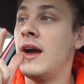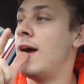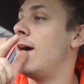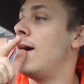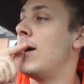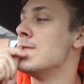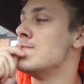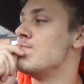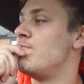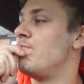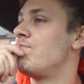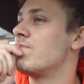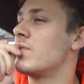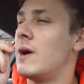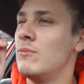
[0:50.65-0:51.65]

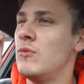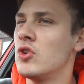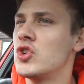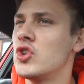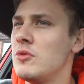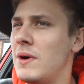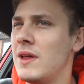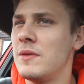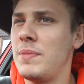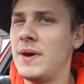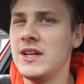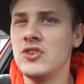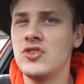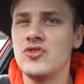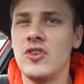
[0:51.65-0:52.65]
I'm not sure about the
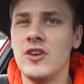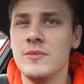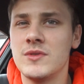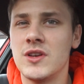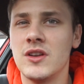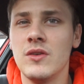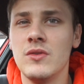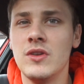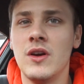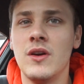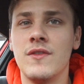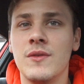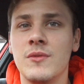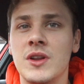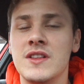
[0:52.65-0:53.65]
pinstripes. I don't know
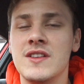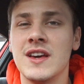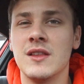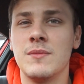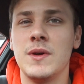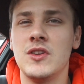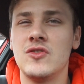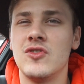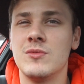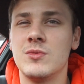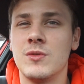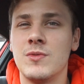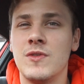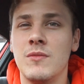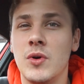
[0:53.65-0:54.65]
if I'm going to take the
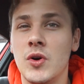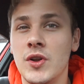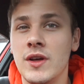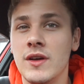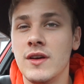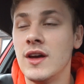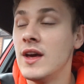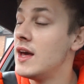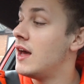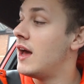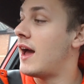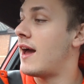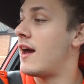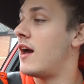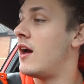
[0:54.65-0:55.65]
pinstripes off the bonnet
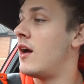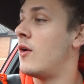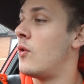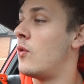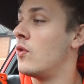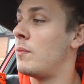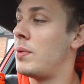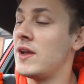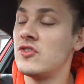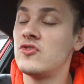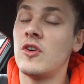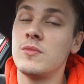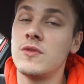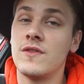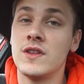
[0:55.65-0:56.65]
or the
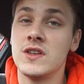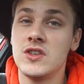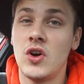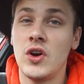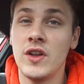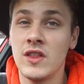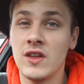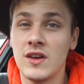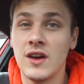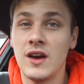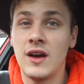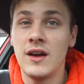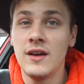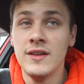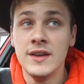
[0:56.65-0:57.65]
pinstripes off the side of the
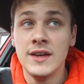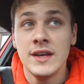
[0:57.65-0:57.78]
car.